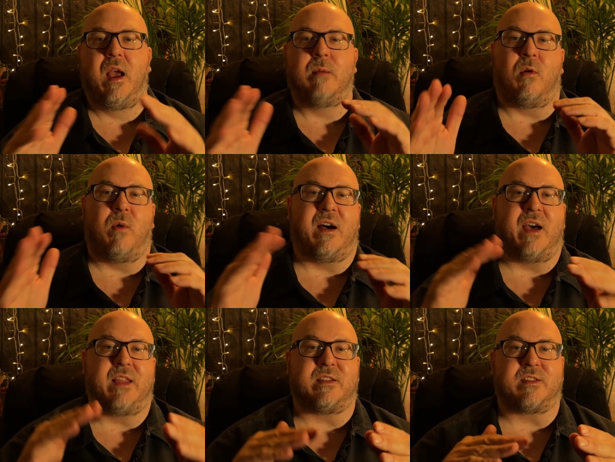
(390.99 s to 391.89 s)
but while
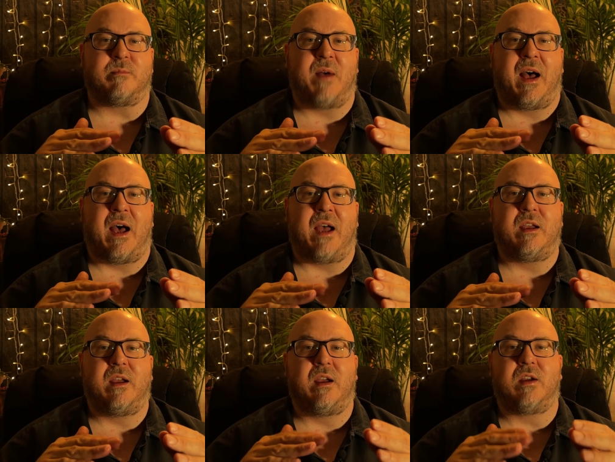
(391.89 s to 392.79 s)
at the sabbat,
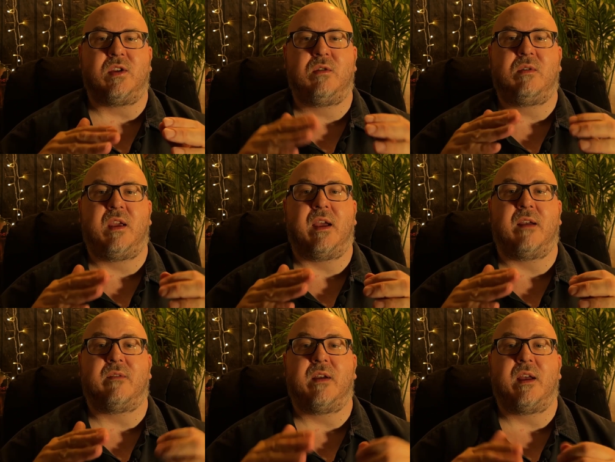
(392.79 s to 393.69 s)
you
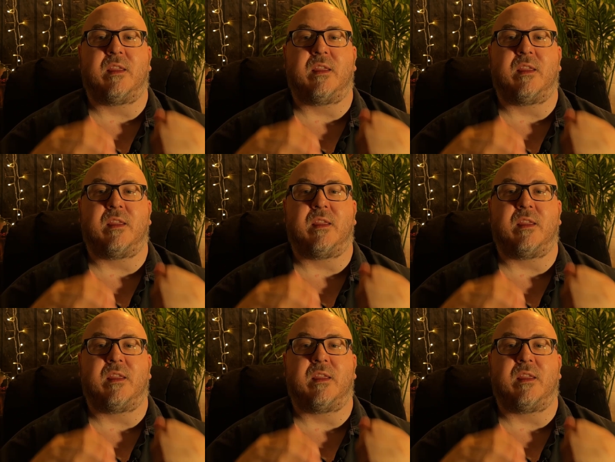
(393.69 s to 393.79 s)
give